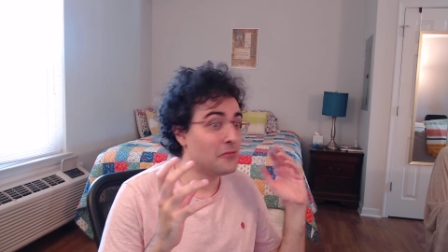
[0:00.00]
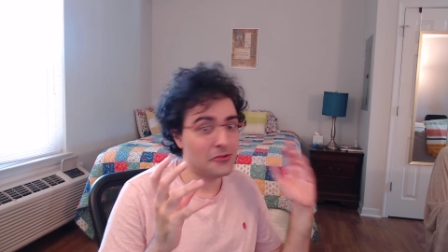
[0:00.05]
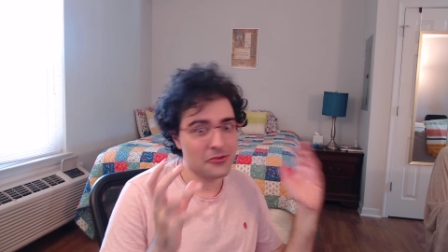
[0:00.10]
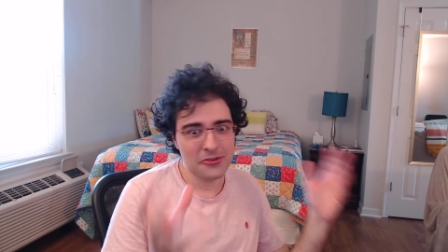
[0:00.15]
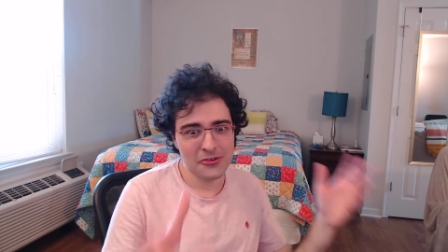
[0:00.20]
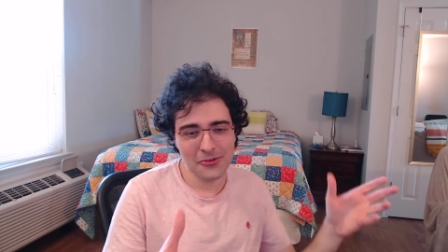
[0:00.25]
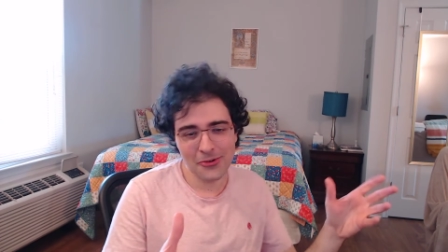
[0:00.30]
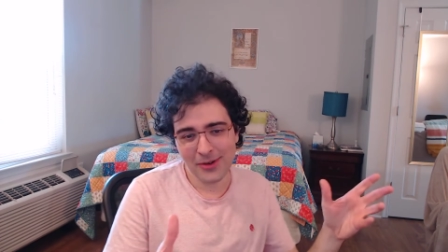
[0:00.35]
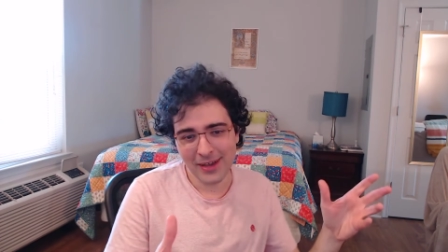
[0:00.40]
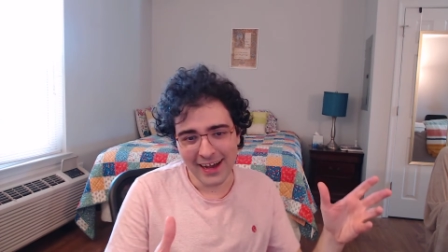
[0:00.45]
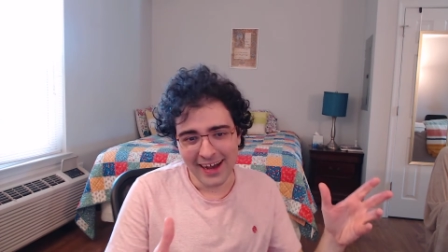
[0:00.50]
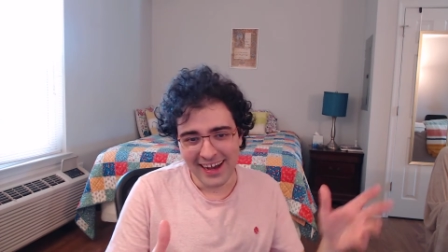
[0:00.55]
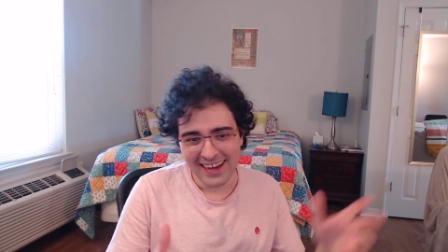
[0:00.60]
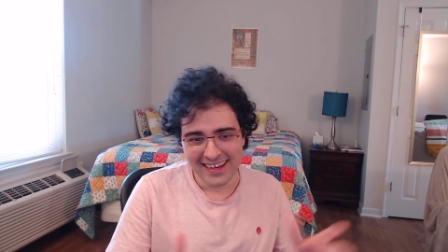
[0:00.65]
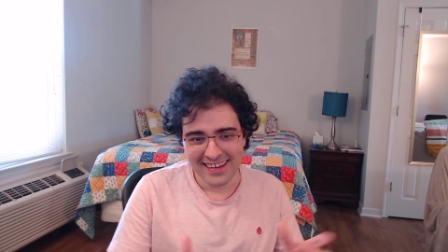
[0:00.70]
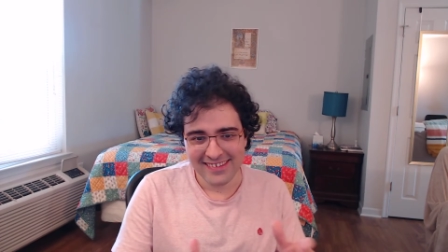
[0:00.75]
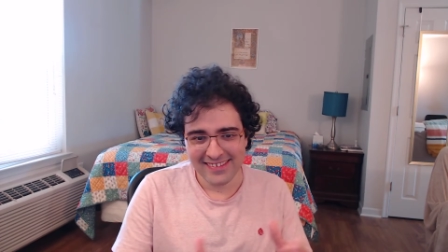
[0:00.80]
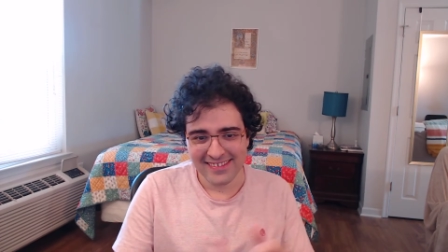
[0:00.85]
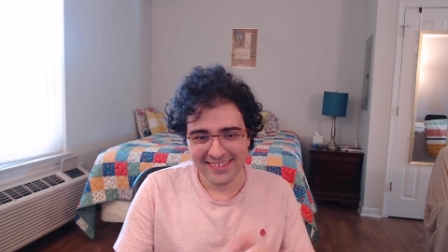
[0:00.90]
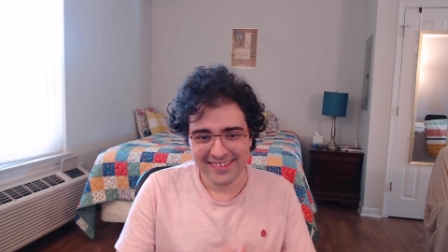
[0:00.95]
you
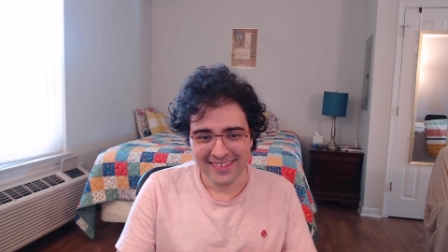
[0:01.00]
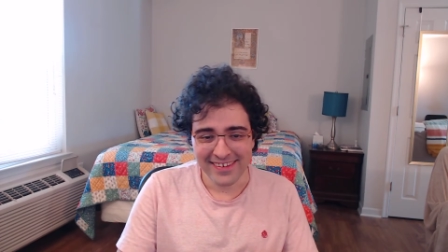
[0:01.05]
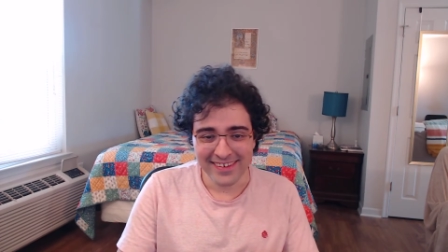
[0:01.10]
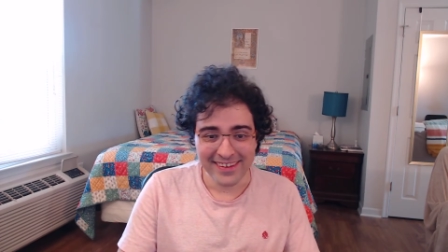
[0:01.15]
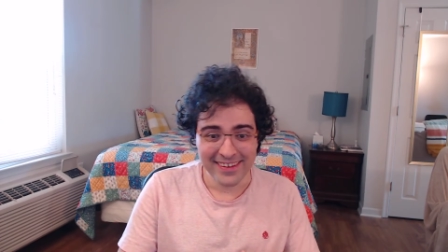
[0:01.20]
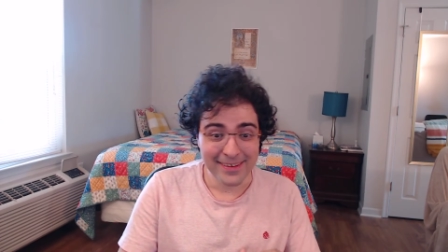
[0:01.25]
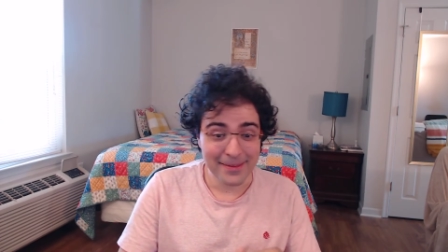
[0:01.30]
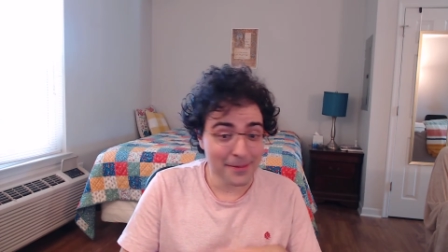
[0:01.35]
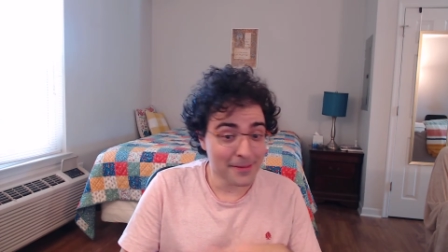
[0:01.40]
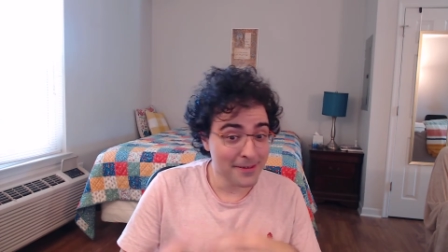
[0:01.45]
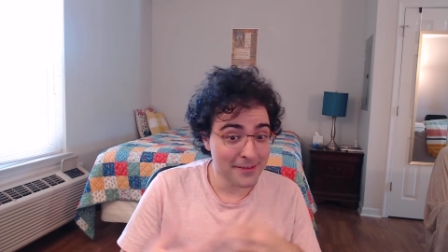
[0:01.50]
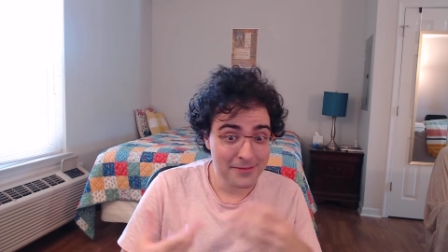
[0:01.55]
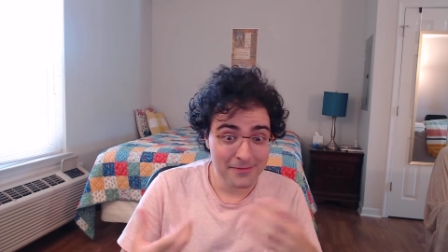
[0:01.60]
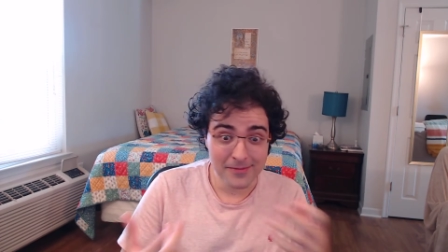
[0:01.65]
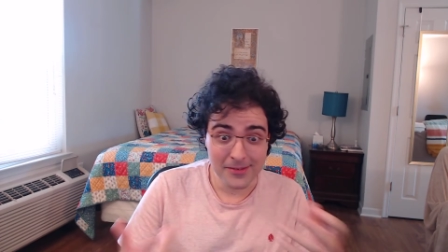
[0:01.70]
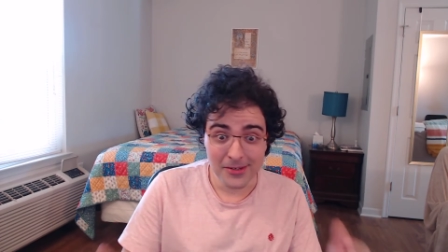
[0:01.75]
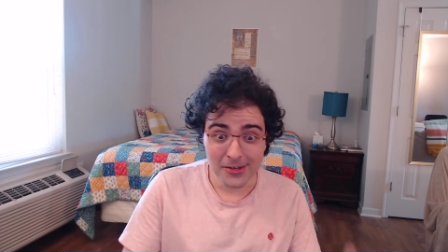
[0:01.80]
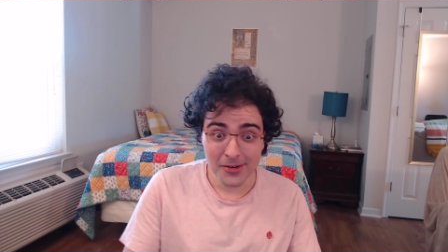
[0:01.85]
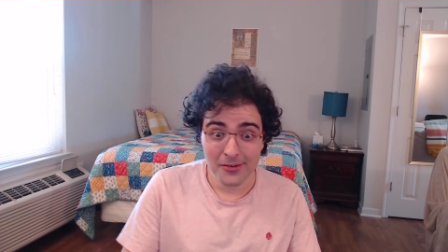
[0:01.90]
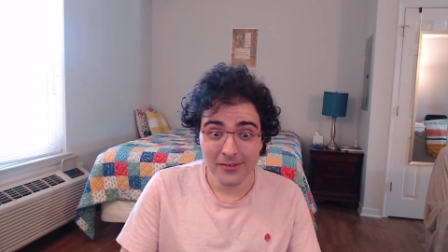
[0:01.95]
guys, this
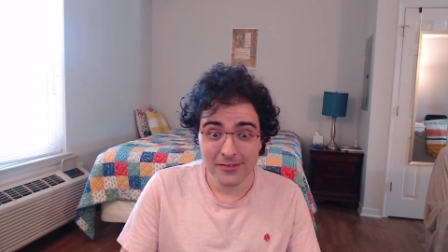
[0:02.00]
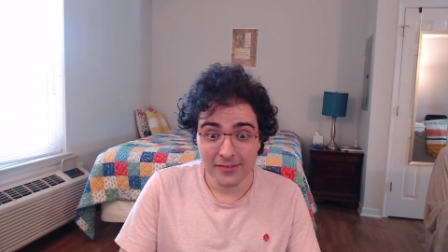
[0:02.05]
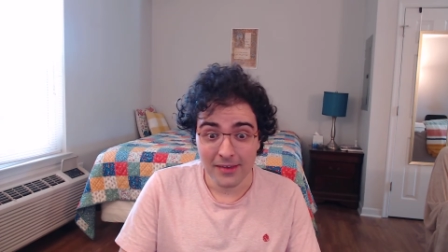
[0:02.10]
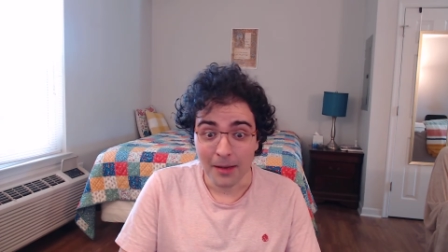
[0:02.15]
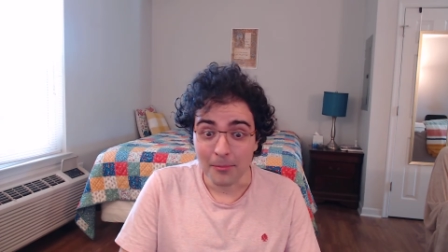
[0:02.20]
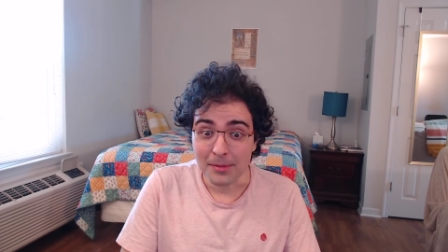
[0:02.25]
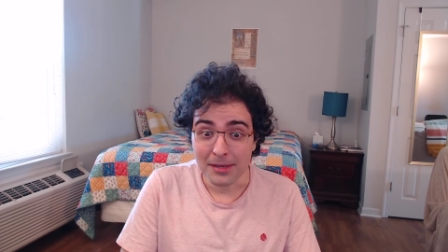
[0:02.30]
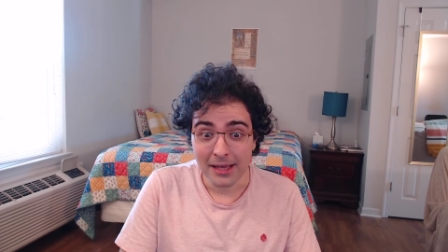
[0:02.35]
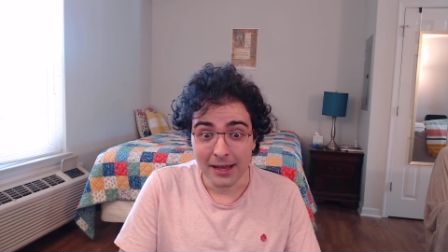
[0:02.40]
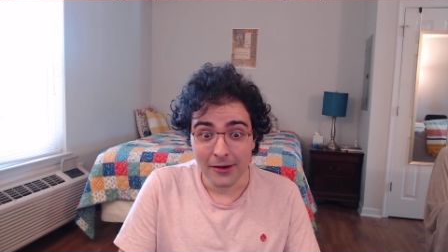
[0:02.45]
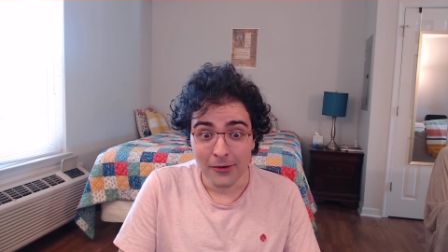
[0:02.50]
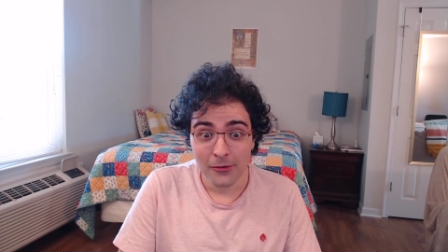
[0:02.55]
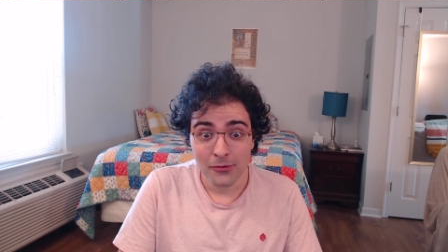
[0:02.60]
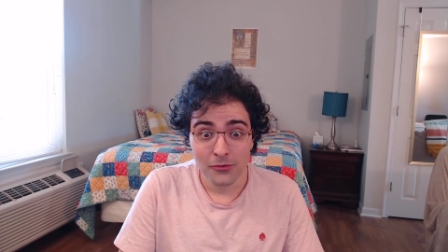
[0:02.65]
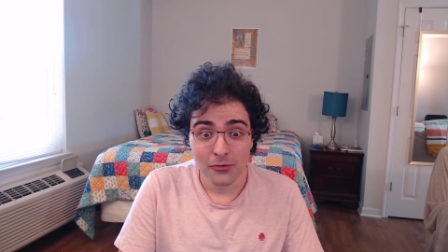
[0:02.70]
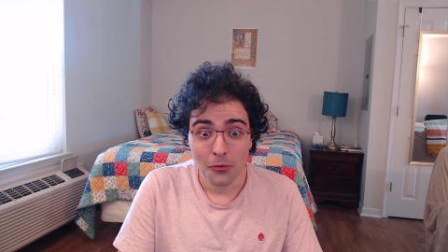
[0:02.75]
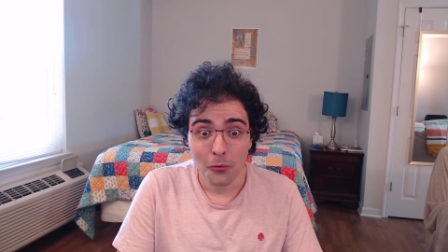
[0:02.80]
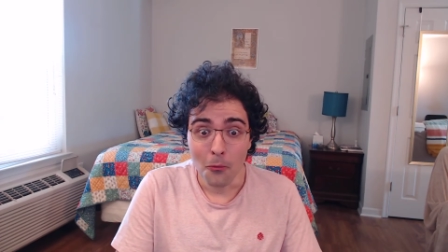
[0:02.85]
video is coming out